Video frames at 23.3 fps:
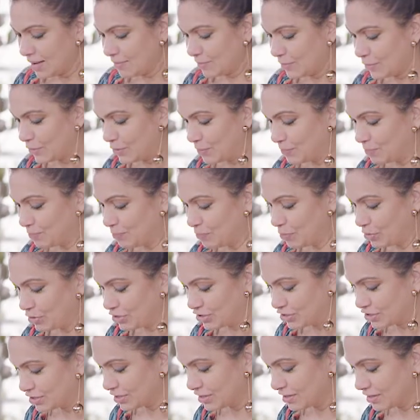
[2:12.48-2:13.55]
going to
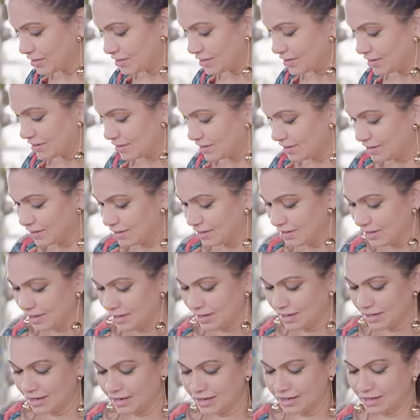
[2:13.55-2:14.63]
put
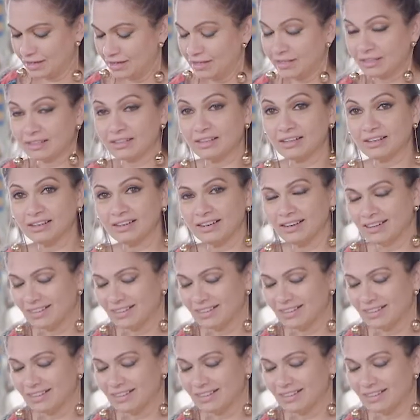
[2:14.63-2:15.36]
a little